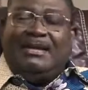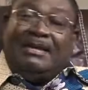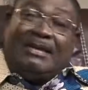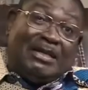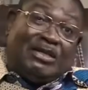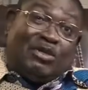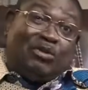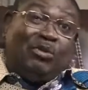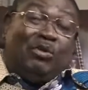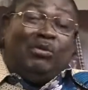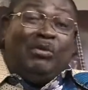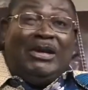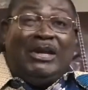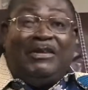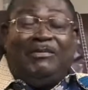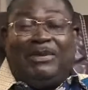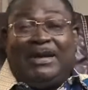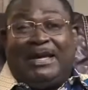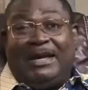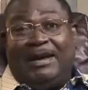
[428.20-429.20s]
That's what we have
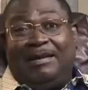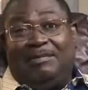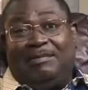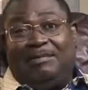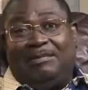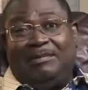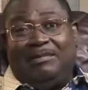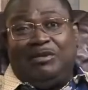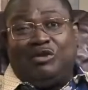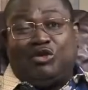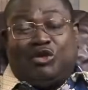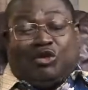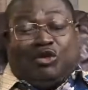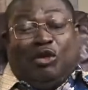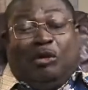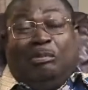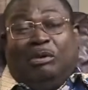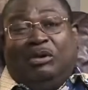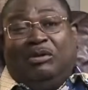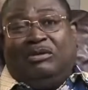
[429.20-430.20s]
become,
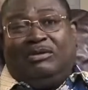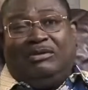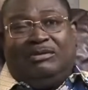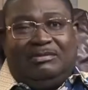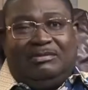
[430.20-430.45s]
stubborn.